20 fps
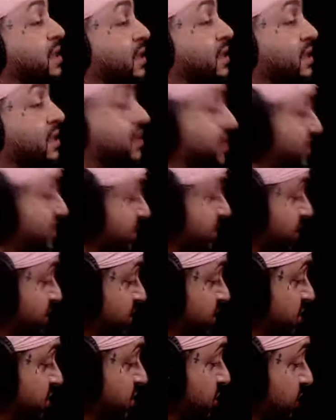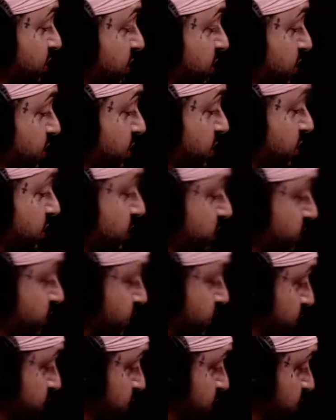Let's get this show going.
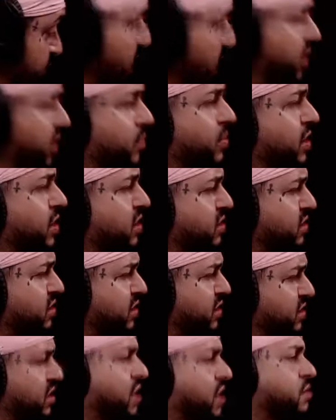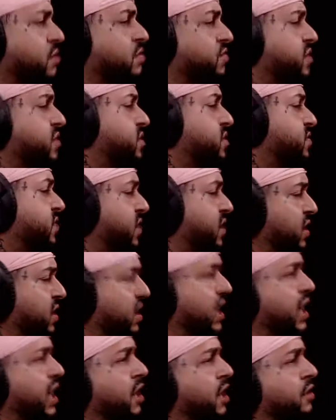I apologize. I was very, very
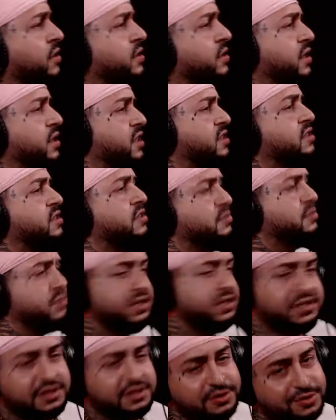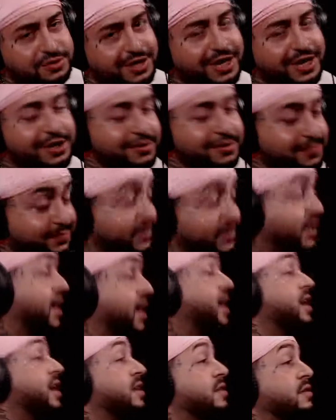loud. I shouldn't be so loud.
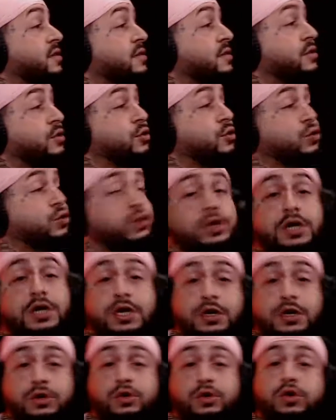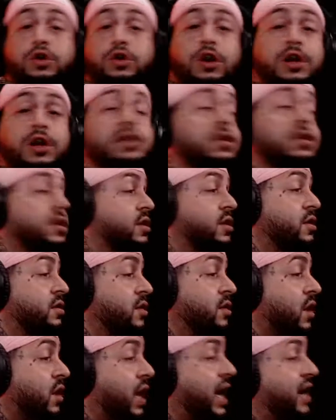Hey, who caught the
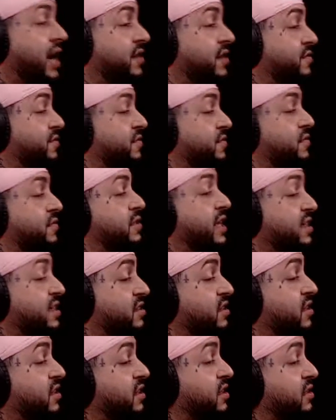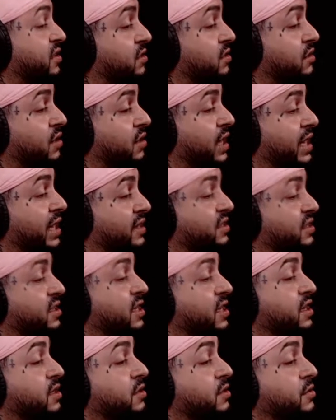live last
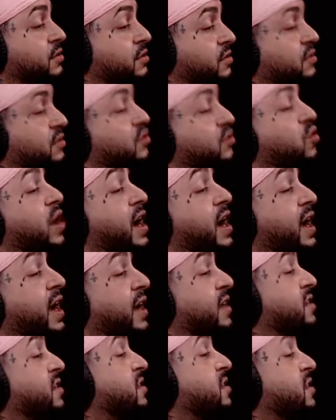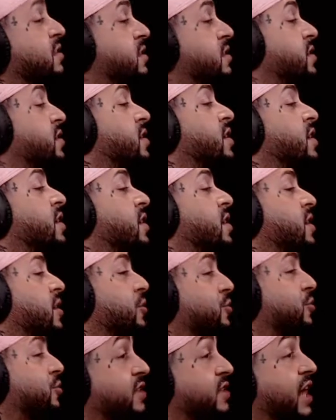night? Crazy. It
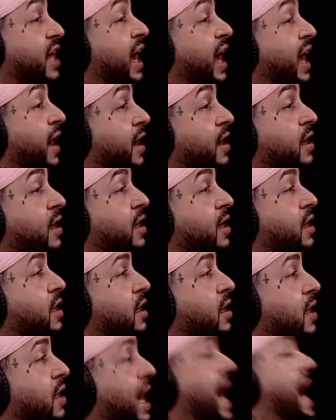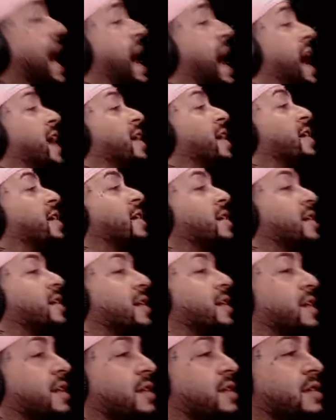was like,
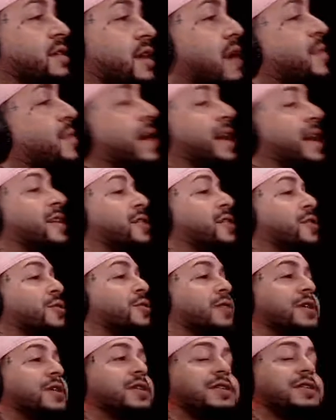came out of nowhere.